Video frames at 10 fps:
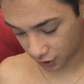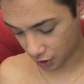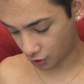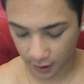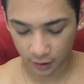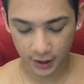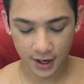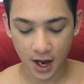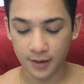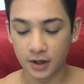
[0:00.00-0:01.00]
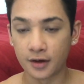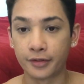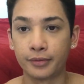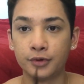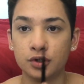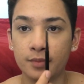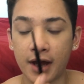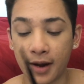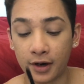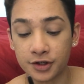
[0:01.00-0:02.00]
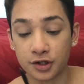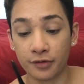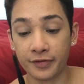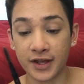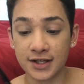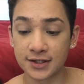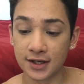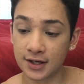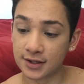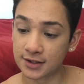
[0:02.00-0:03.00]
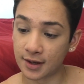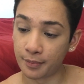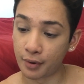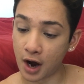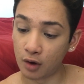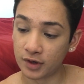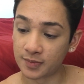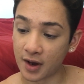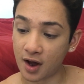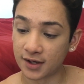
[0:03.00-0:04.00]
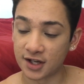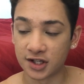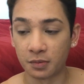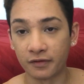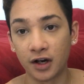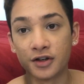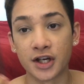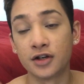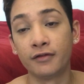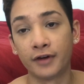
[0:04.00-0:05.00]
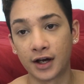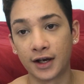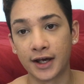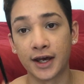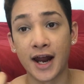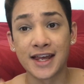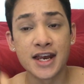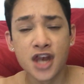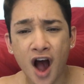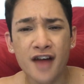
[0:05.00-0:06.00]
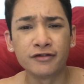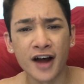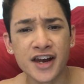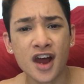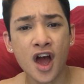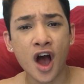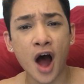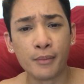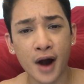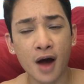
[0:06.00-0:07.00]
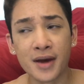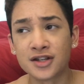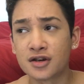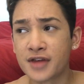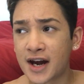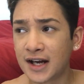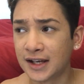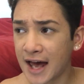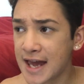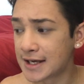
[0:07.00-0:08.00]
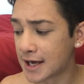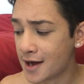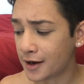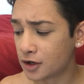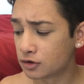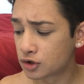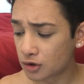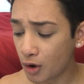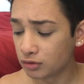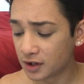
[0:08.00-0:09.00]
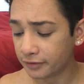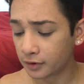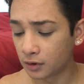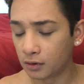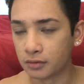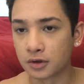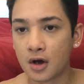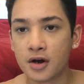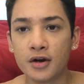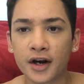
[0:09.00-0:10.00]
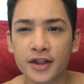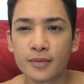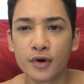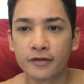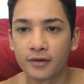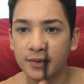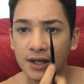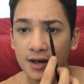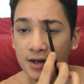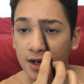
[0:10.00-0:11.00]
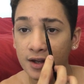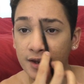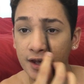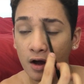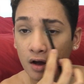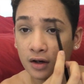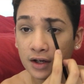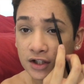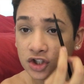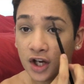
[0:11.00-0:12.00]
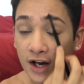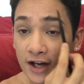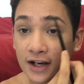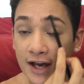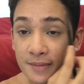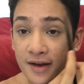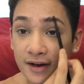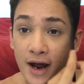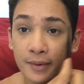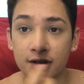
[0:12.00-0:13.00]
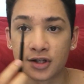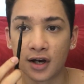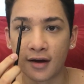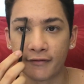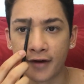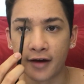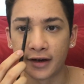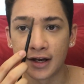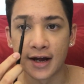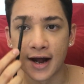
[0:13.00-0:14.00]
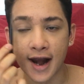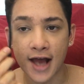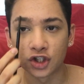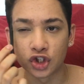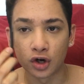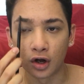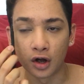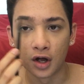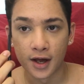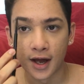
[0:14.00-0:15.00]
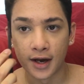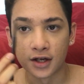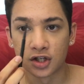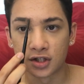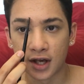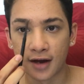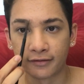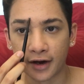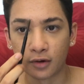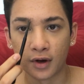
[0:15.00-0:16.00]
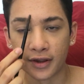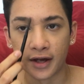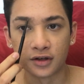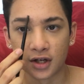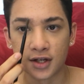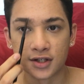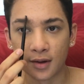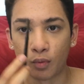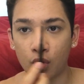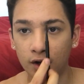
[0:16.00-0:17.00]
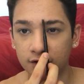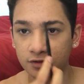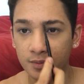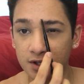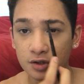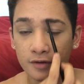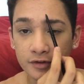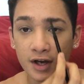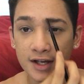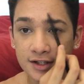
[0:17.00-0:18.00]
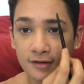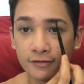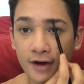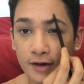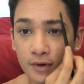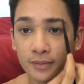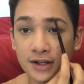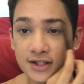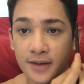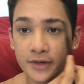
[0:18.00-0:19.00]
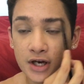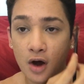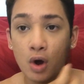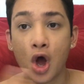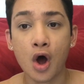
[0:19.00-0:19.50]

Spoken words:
So okay, now I'm gonna do my eyebrows. So this is the Brow Wiz by Anastasia Beverly Hills. I don't fucking like it. I cannot find a brow pencil that I like. It is so difficult. None of them work for me, and they all look like shit. I like my eyebrows to look very natural, and I just can't find one that does the works for me. So if you guys can find one, please let me know.